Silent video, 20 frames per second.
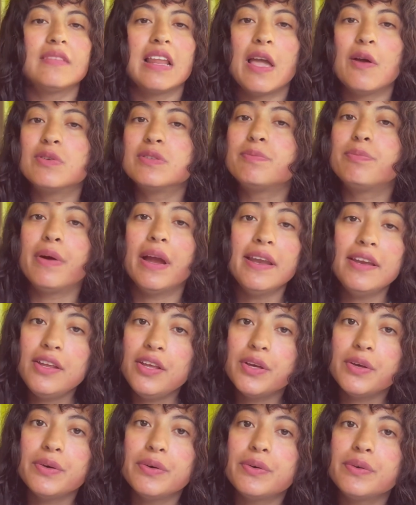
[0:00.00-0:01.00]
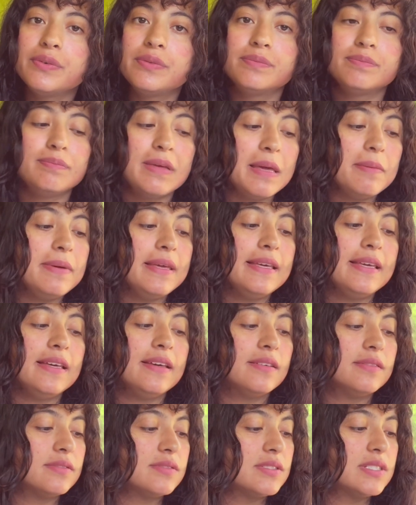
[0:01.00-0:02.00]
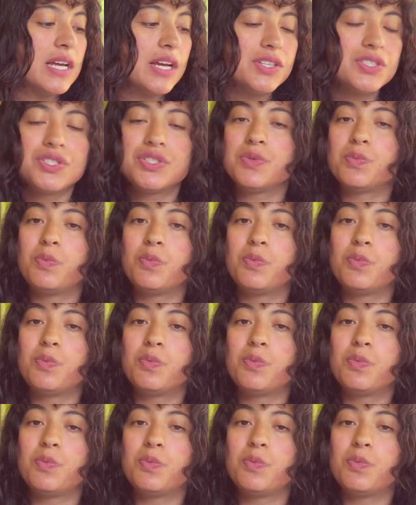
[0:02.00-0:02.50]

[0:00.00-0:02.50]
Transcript: It was brand new, maybe touched